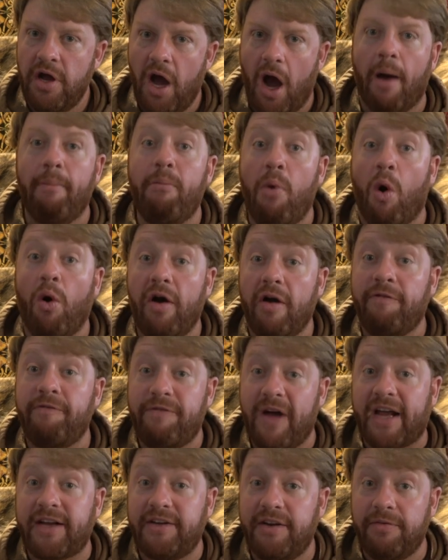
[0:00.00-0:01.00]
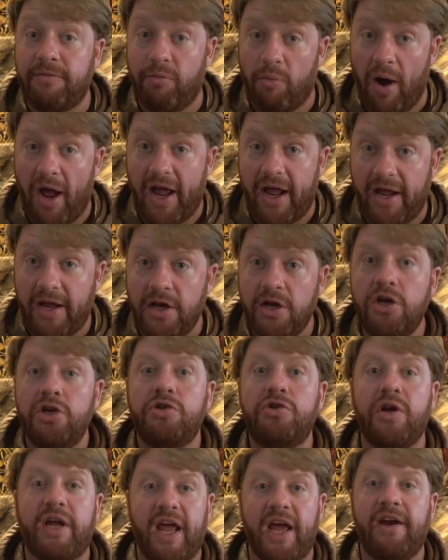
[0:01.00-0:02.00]
a more effective way
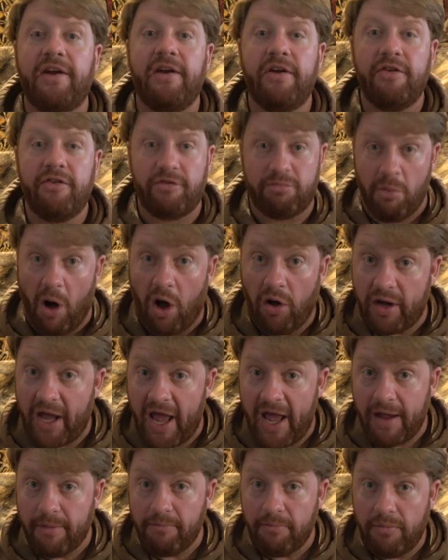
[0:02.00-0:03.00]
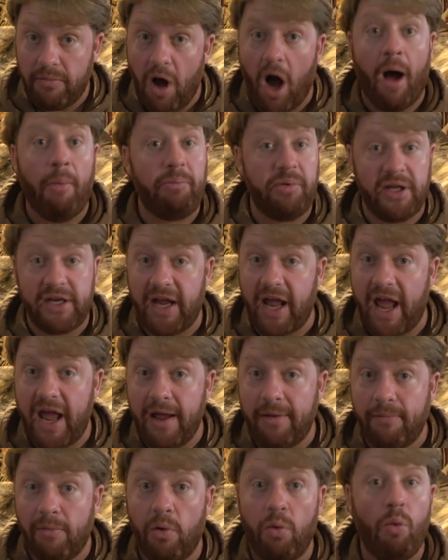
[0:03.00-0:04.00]
to get small game, upland
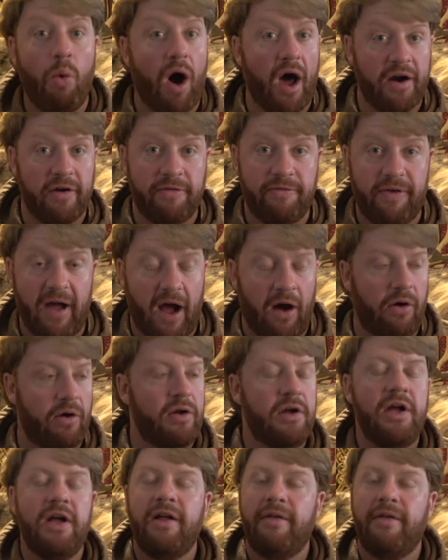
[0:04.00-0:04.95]
game, waterfowl.